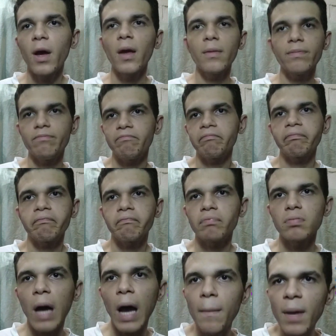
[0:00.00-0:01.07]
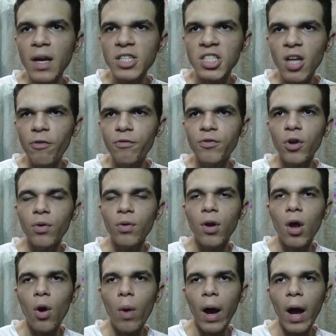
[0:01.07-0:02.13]
I, I myself don't
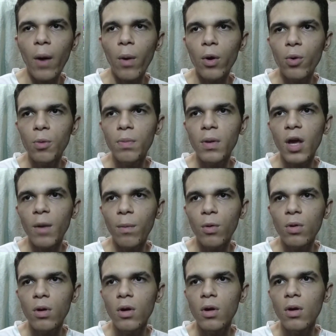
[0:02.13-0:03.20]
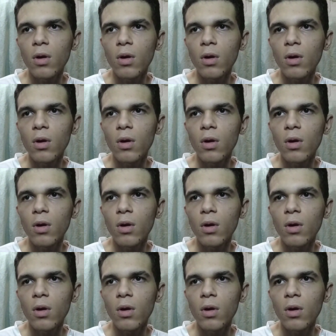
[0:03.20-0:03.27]
know how I would be able,